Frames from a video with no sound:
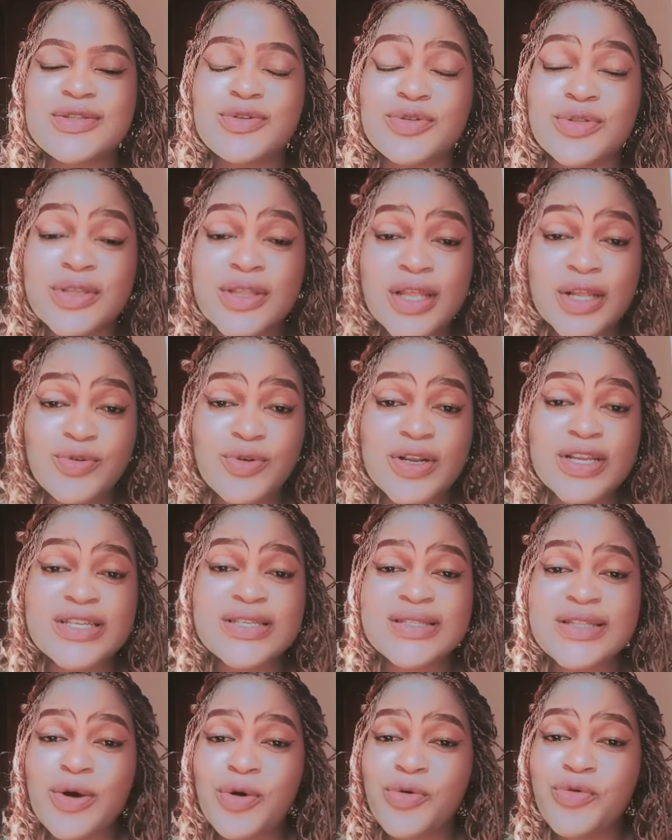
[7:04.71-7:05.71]
So that one
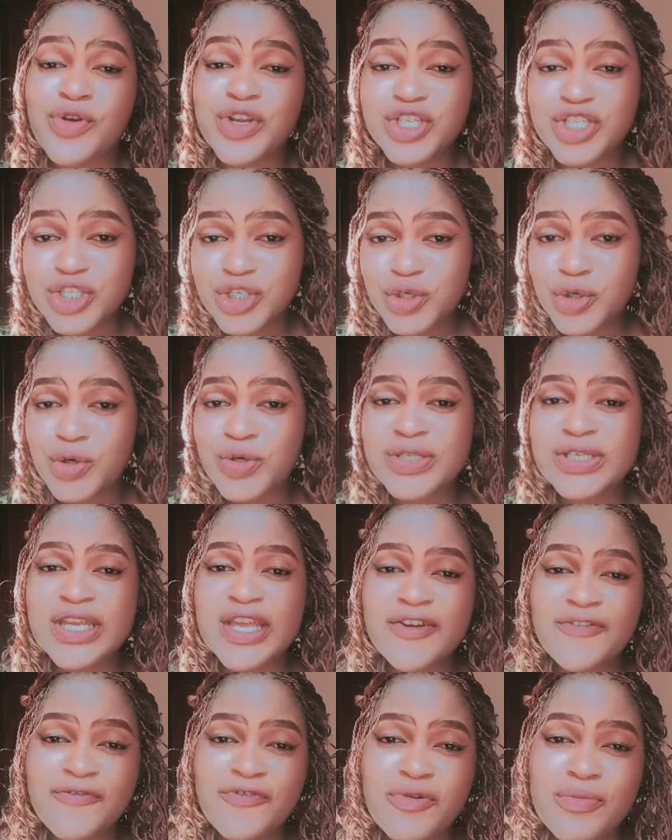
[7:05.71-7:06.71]
is the original
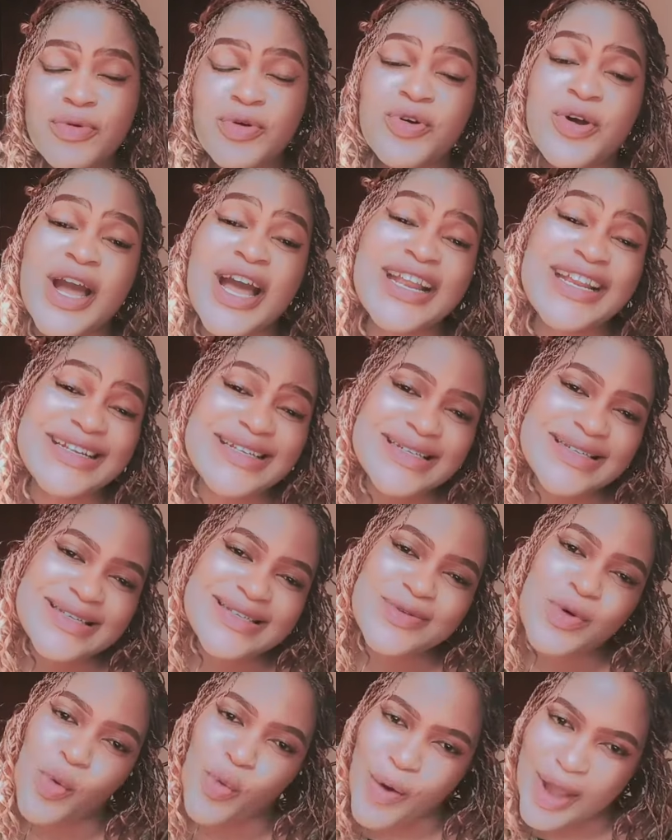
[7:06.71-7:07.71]
Skin Free Milk, and it
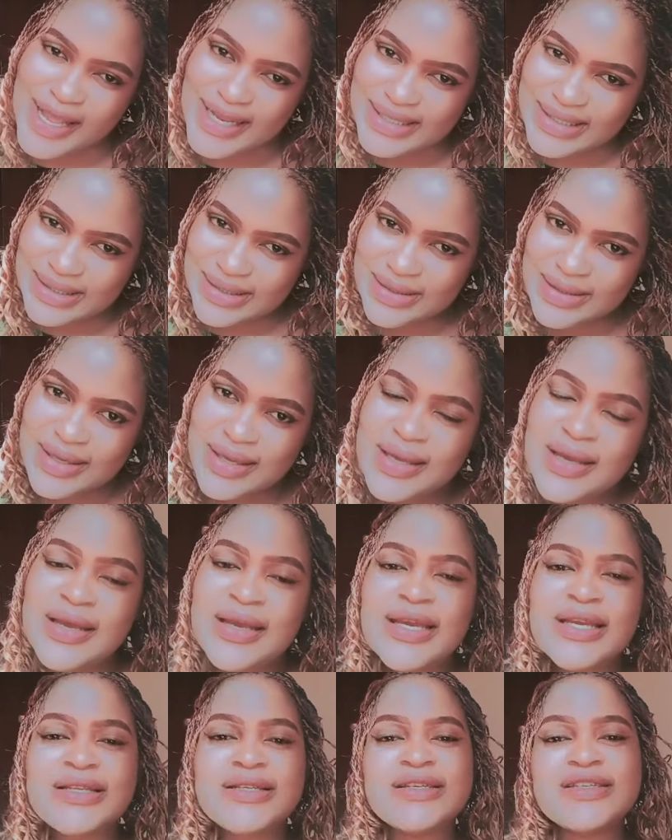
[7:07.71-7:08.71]
is white.
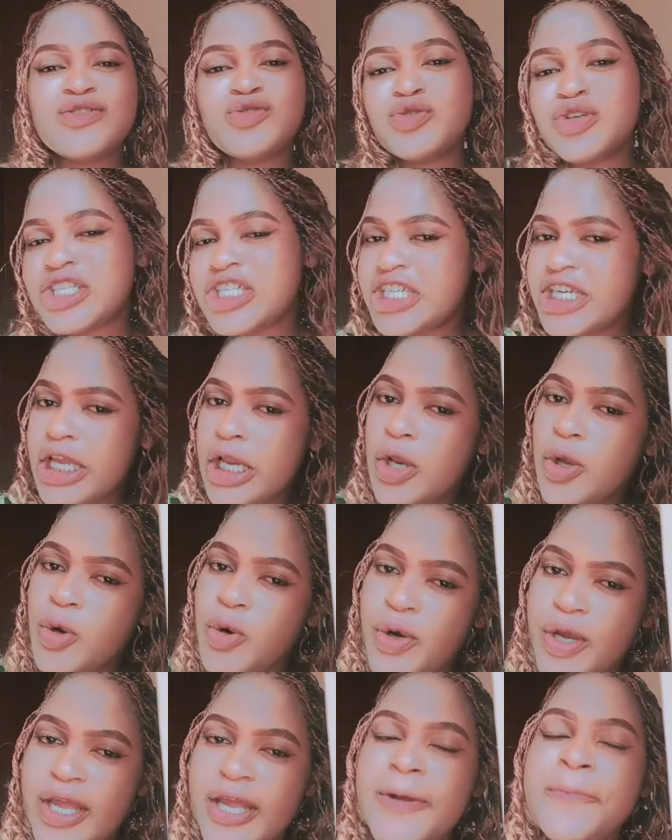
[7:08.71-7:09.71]
It is not yellow,
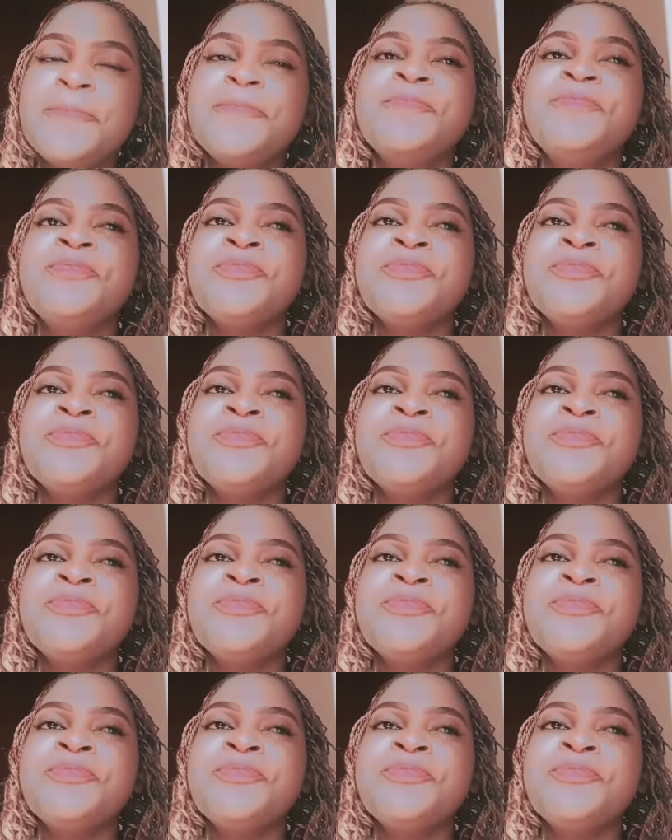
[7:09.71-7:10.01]
okay?